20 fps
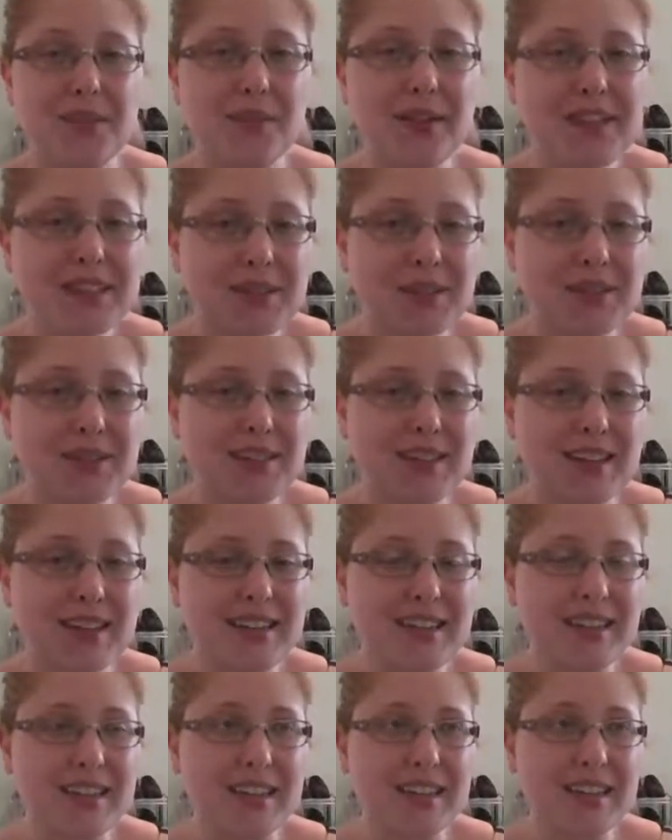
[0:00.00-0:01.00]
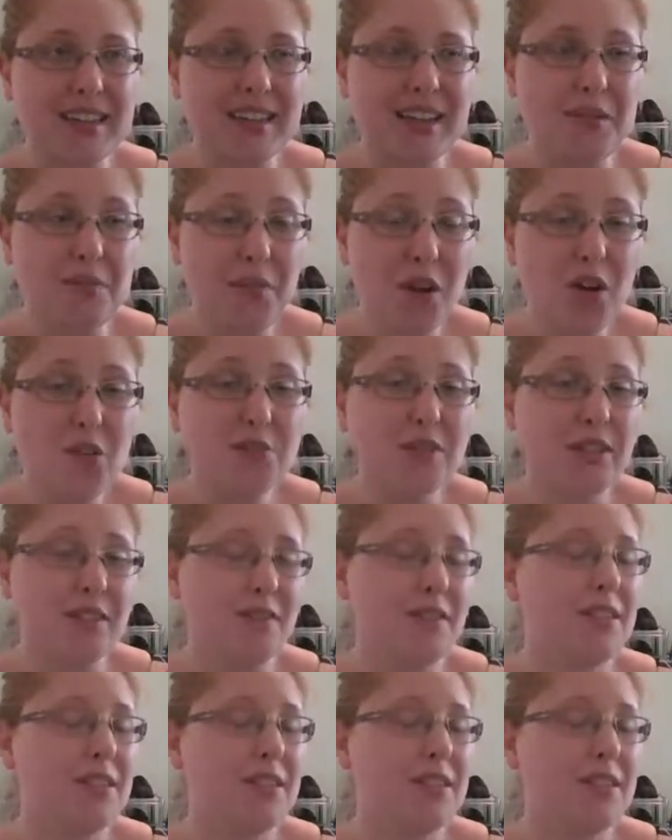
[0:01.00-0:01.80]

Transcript: Resource Centre in Melbourne,